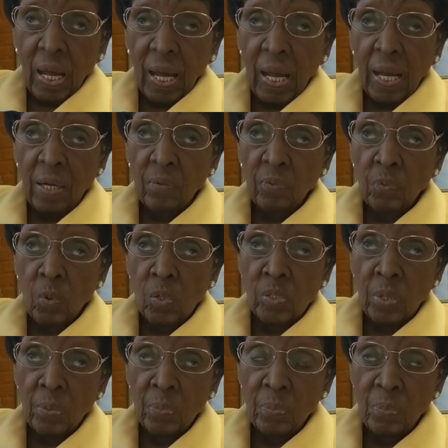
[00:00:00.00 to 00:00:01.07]
And of
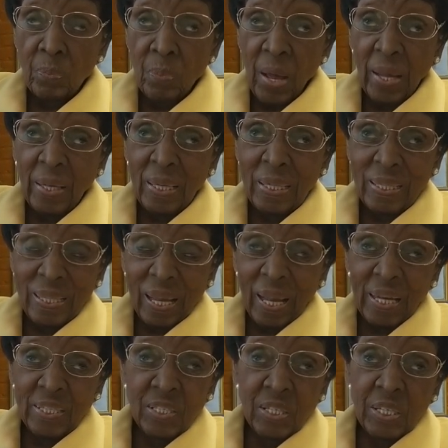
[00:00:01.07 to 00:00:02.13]
course, back in the
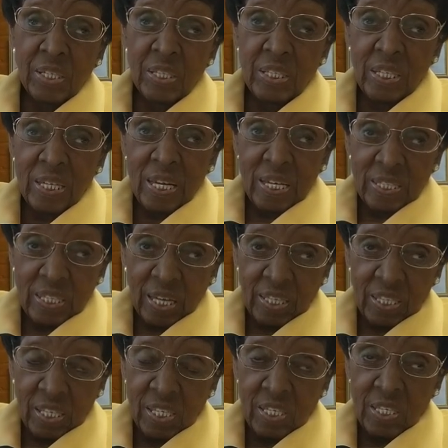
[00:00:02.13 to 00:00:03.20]

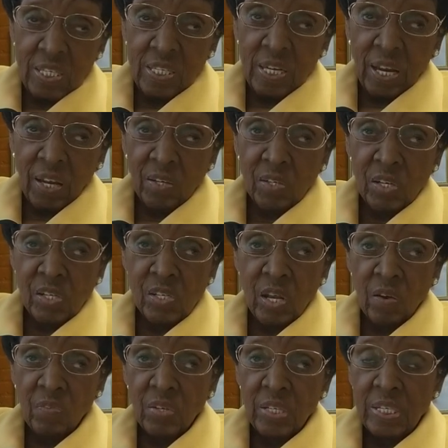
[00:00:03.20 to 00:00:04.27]
1860s and
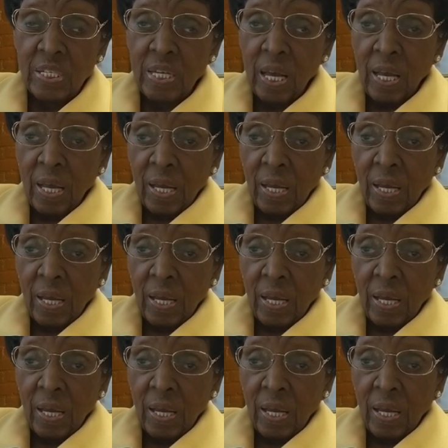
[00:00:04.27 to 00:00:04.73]
1870s,